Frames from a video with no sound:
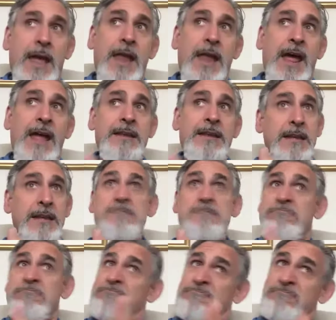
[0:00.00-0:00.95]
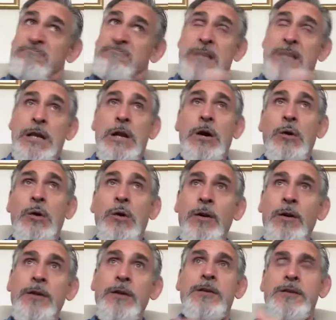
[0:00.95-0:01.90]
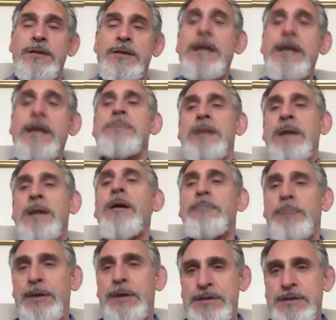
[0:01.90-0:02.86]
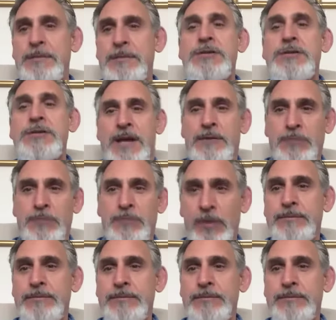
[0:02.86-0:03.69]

I did, wonder the same thing about Buddhism in general.